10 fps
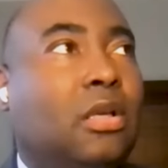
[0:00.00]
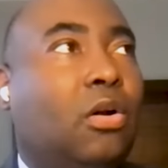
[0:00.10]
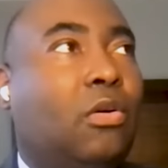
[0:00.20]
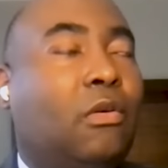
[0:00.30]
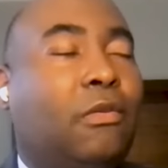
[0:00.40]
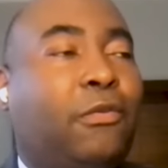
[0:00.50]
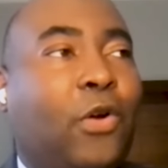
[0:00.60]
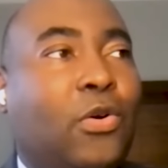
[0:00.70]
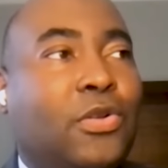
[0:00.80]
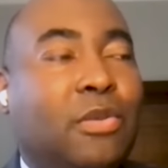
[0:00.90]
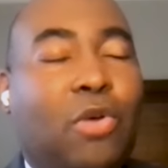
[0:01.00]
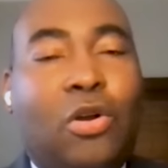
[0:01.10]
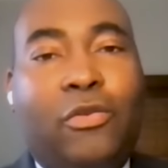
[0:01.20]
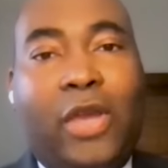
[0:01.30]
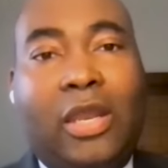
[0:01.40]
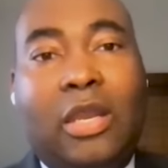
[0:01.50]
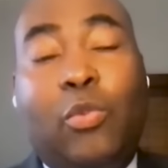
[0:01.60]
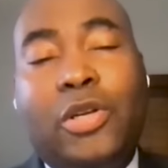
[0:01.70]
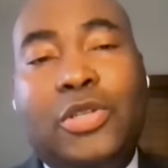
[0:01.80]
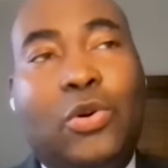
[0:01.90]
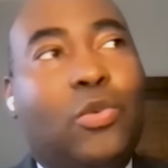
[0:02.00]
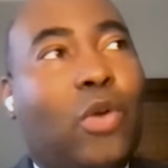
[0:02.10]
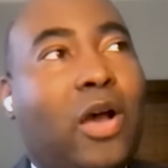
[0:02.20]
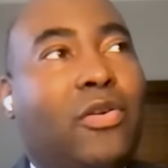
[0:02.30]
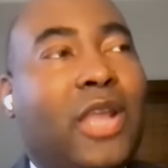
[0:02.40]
you know, folks are motivated and we're doing well,